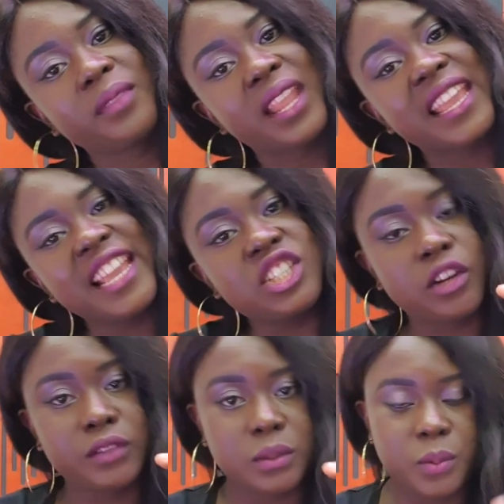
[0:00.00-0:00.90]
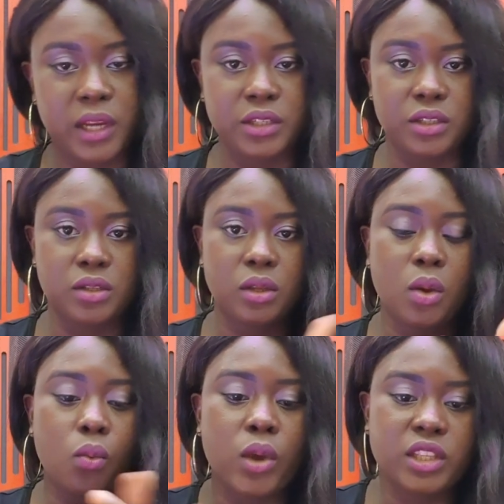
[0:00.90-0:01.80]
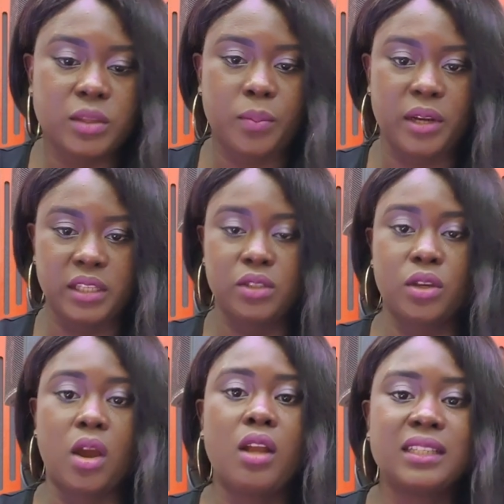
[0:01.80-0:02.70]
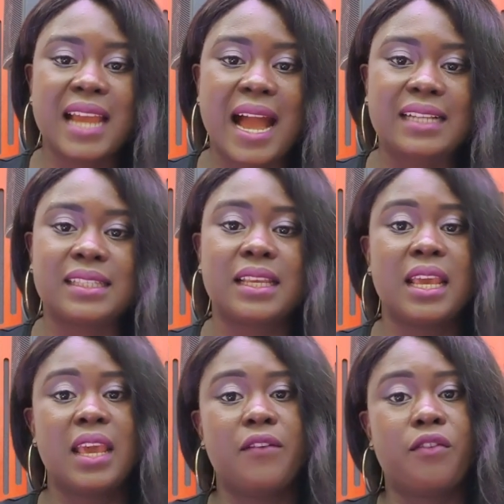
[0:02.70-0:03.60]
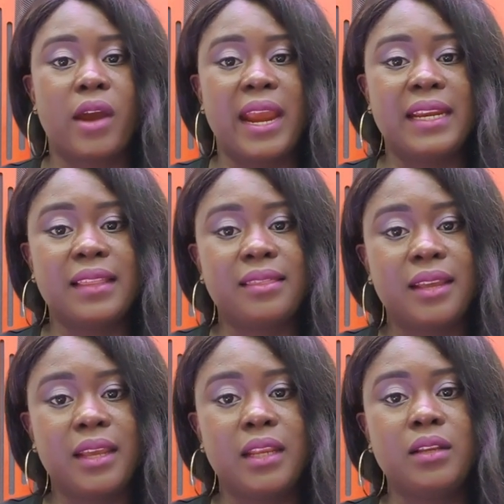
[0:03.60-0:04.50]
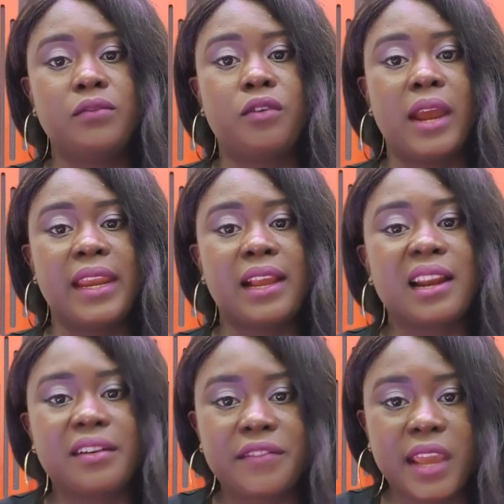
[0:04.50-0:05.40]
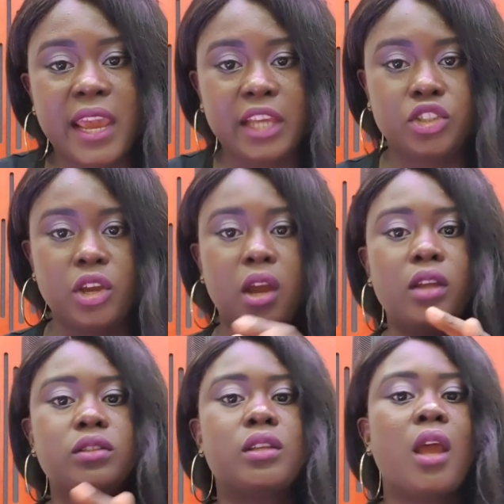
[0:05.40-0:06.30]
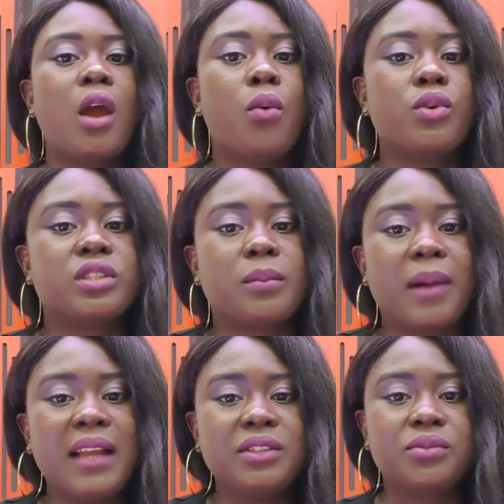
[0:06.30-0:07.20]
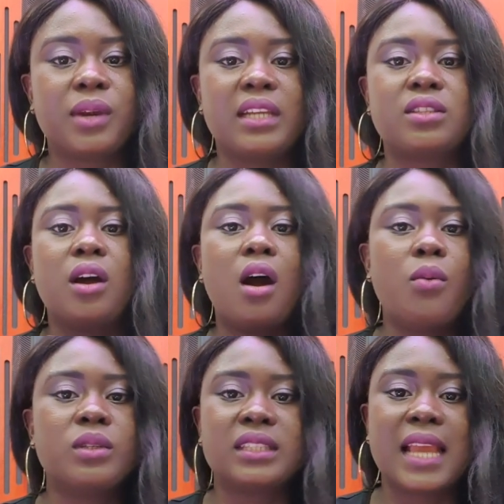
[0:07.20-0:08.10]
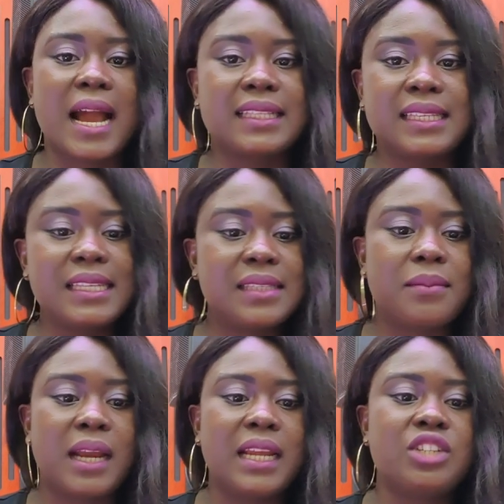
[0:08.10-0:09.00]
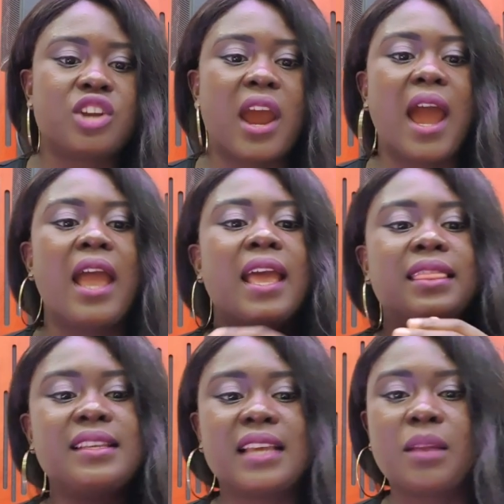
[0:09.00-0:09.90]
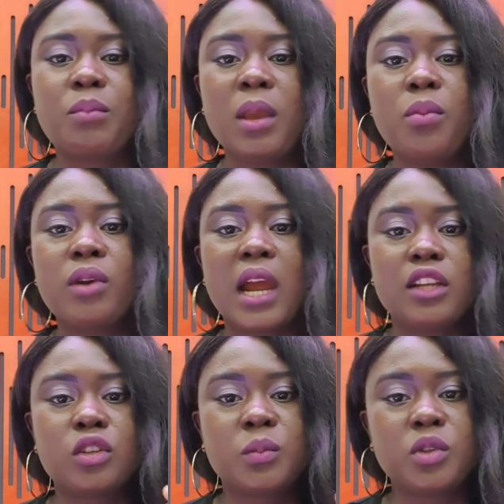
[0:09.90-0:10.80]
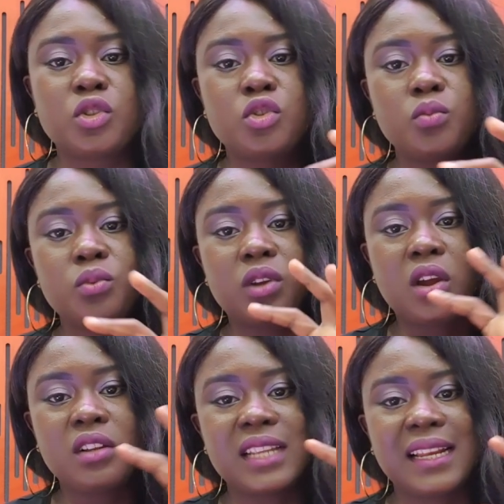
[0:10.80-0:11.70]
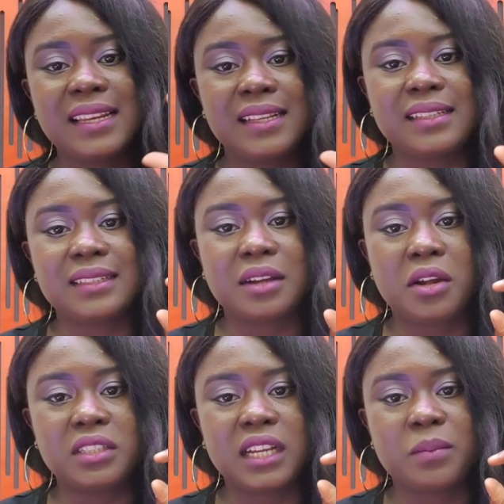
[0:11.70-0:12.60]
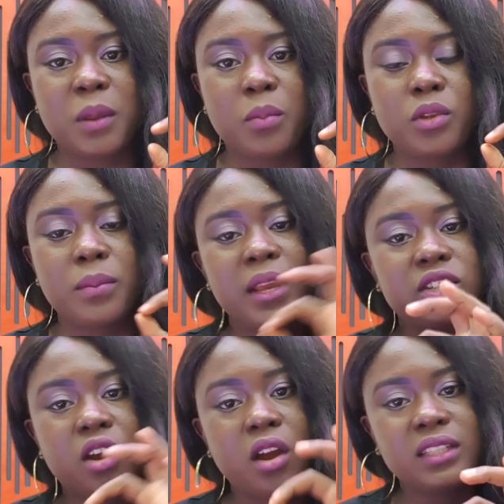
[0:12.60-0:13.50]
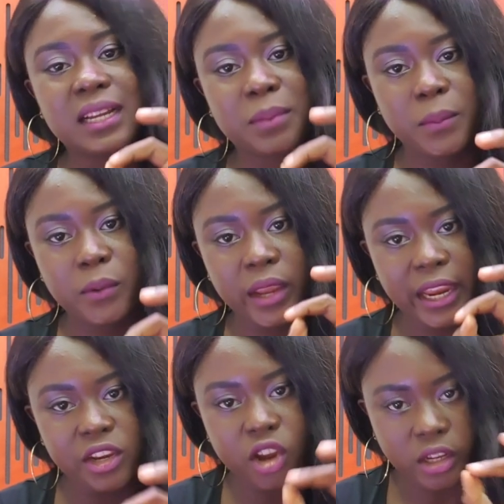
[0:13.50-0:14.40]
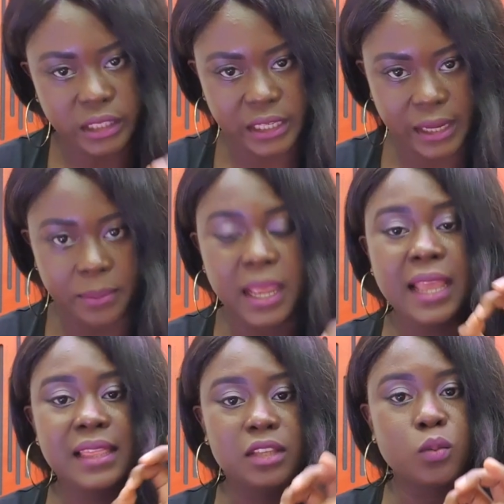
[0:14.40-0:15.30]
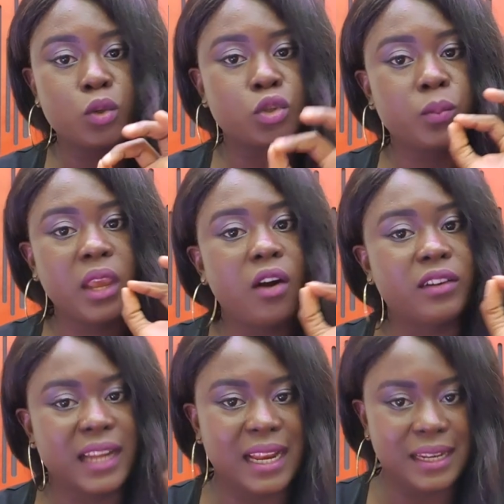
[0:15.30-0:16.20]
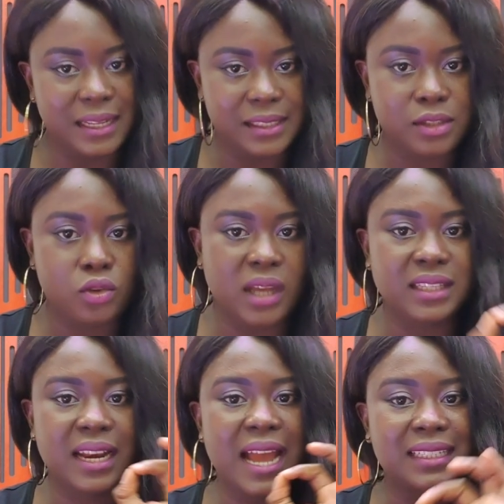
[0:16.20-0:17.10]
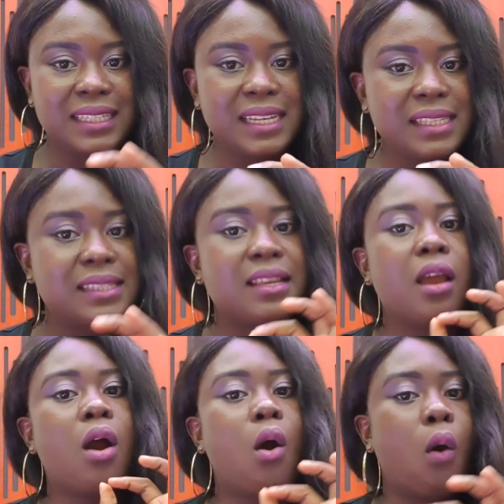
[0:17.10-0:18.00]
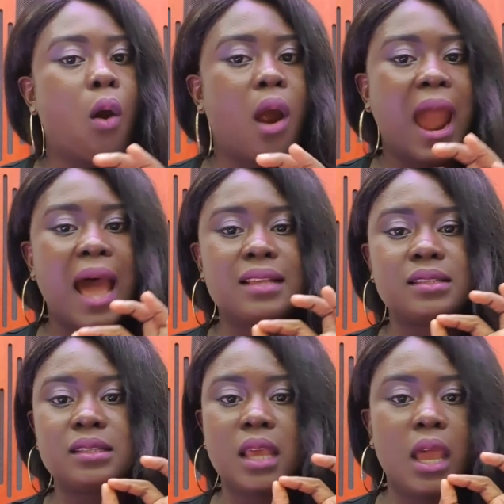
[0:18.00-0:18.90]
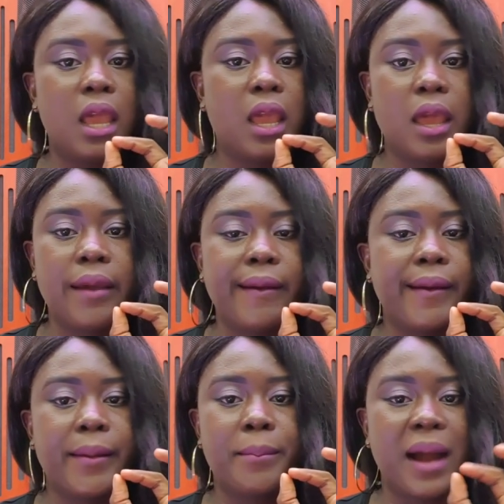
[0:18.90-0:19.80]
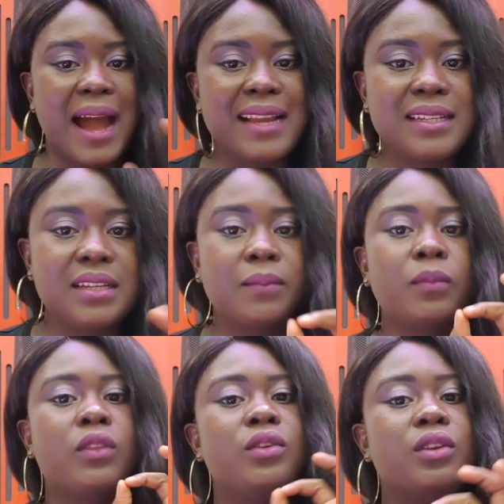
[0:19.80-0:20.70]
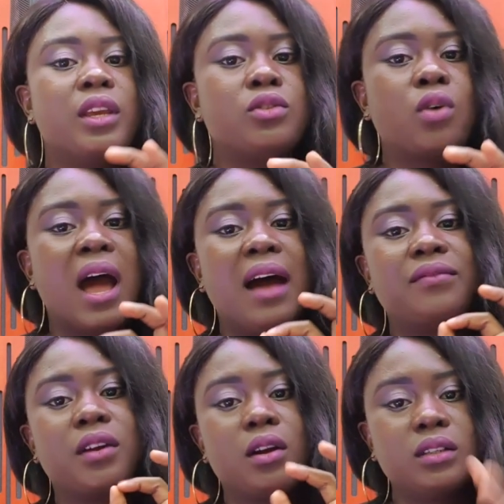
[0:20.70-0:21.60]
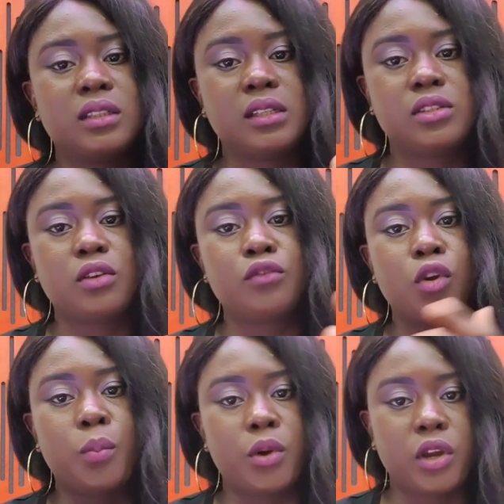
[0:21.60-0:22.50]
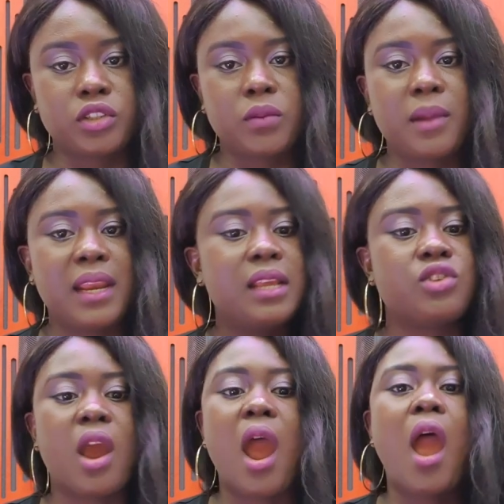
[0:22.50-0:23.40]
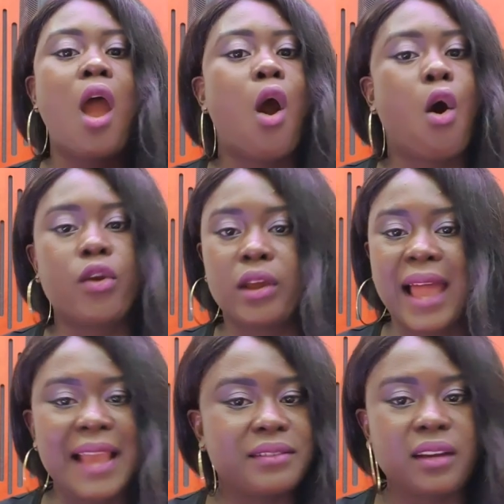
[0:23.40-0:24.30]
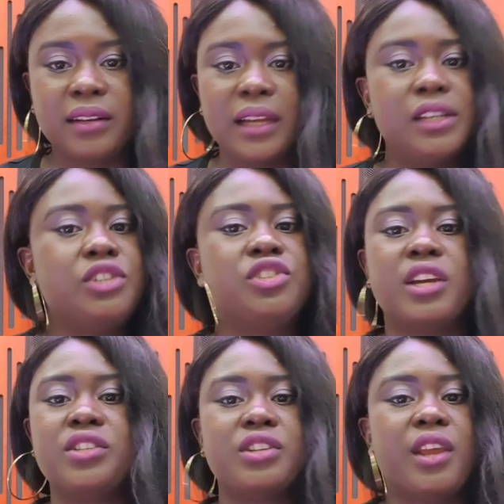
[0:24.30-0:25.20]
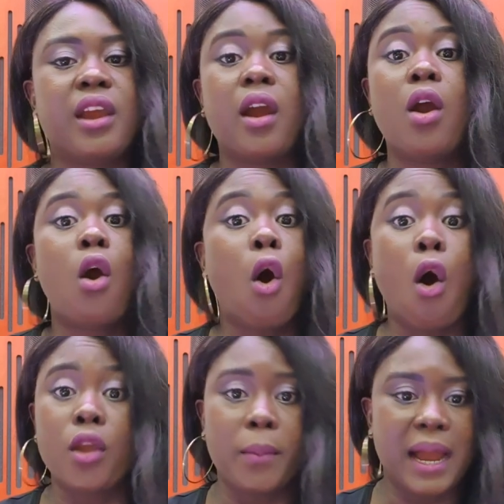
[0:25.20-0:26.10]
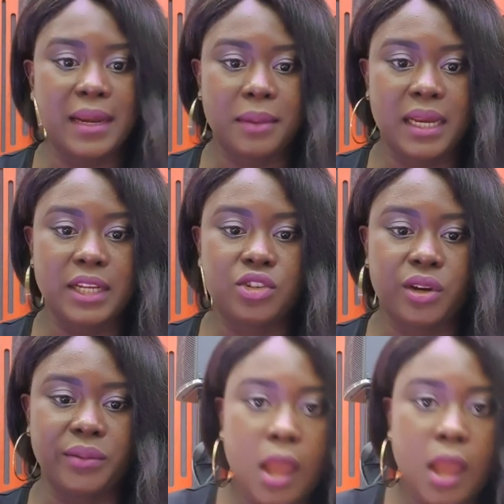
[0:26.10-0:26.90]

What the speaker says: each of these pages, who is the person to contact for anything, for any clarifications, who is the band director, who is the artist manager. These are the people that are supposed to contact people, the major contact people in your team that's supposed to be on that list. So as an artist or as a band, you need to have the contact list of your production manager or your live sound engineer or your band manager.